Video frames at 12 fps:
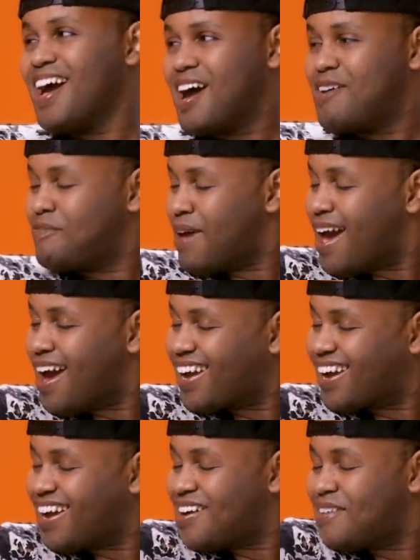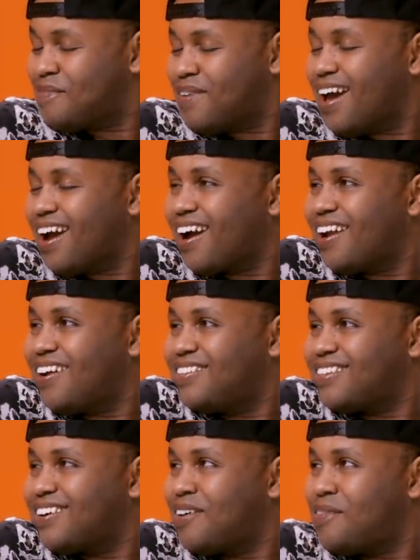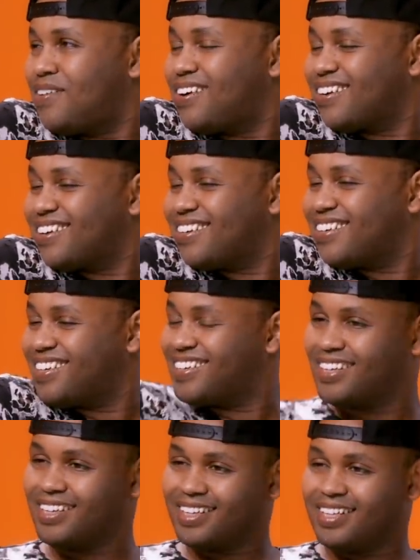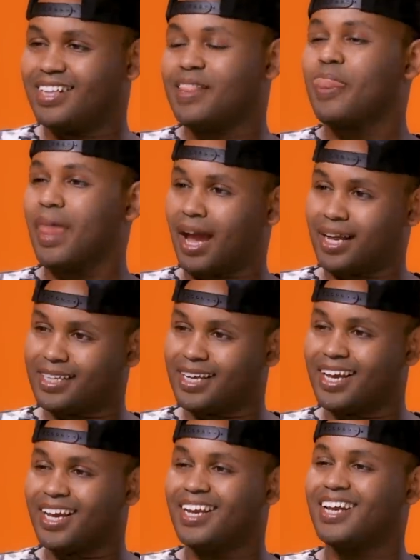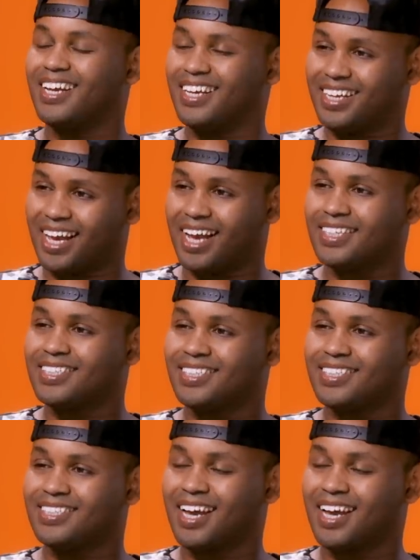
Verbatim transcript: I'm back. I'm back. And I was like, And oh, you have oh. to see a neurologist and so I stay on top of yes, everything?